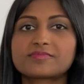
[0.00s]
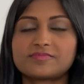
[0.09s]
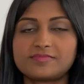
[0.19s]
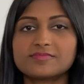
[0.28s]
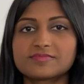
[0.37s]

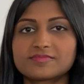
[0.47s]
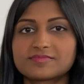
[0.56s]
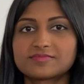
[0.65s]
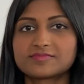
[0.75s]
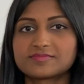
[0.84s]

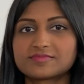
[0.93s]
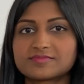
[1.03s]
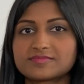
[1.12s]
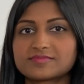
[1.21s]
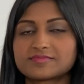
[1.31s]

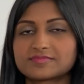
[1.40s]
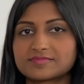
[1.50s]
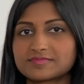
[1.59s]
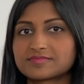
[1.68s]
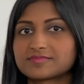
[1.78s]

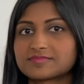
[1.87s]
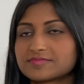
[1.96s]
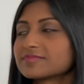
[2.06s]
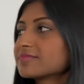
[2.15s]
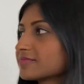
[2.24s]

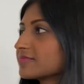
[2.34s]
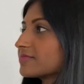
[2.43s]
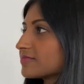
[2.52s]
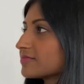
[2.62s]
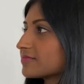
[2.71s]

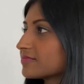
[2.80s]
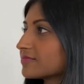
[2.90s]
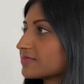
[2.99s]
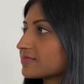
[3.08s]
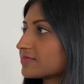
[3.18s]

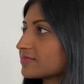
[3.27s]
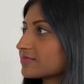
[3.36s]
(not speaking)